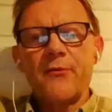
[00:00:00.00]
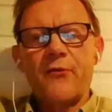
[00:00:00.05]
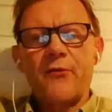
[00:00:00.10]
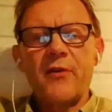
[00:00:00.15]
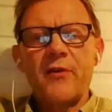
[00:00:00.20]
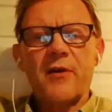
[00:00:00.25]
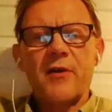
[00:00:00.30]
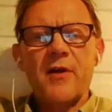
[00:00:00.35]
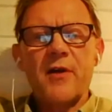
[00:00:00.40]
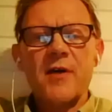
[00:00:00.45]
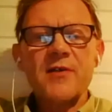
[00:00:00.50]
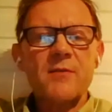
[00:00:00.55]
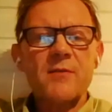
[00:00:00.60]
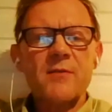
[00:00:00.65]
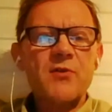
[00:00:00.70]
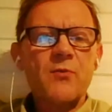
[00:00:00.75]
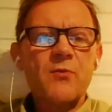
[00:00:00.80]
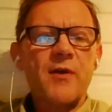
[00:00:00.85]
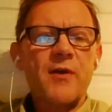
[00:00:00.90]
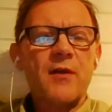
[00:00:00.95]
treat the
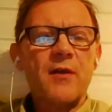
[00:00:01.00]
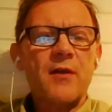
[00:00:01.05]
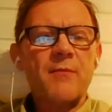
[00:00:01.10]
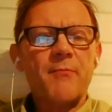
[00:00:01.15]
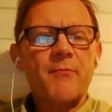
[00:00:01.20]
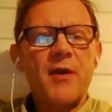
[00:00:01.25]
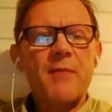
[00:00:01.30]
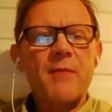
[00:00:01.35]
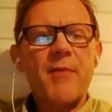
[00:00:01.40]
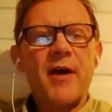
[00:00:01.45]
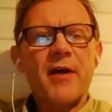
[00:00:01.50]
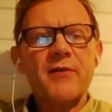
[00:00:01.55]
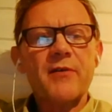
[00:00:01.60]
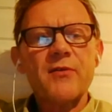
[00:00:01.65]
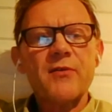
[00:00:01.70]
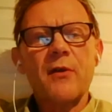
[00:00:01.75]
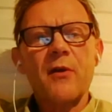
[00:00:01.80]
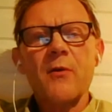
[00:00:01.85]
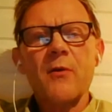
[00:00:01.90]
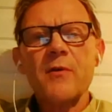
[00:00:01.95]
customers well and pay back to
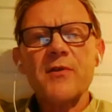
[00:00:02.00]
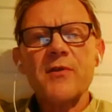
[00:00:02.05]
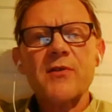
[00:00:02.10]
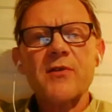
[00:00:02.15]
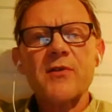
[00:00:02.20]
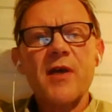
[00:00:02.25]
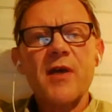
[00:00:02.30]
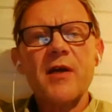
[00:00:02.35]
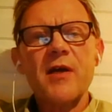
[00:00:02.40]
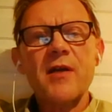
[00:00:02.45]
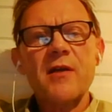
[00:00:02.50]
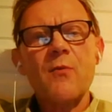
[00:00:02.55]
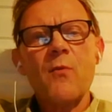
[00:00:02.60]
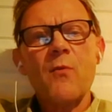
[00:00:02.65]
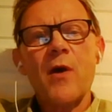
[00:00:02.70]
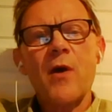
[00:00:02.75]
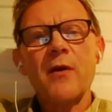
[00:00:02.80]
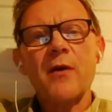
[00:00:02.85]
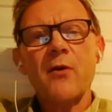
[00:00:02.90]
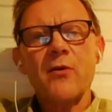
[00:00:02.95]
the local society,
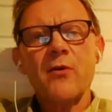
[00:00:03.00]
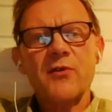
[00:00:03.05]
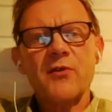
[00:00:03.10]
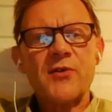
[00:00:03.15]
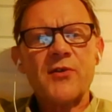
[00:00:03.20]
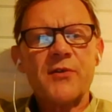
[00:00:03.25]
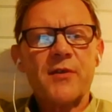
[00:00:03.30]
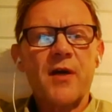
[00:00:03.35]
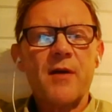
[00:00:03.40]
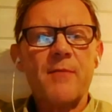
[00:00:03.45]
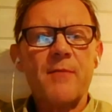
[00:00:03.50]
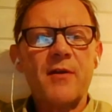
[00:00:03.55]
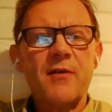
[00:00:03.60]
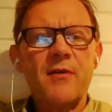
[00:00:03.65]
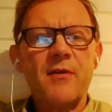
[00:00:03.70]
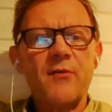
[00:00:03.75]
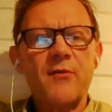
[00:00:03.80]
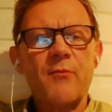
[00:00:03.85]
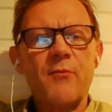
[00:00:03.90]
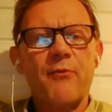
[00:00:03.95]
why not? I mean,
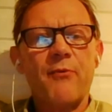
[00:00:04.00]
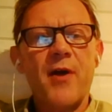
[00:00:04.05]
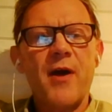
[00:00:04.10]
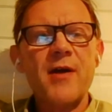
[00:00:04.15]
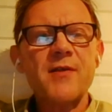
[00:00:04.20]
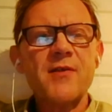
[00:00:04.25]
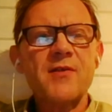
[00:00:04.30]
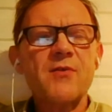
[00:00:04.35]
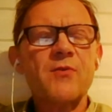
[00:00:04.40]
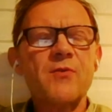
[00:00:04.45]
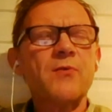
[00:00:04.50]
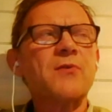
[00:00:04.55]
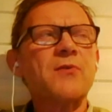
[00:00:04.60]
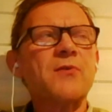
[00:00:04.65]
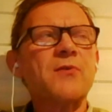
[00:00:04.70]
the price shouldn't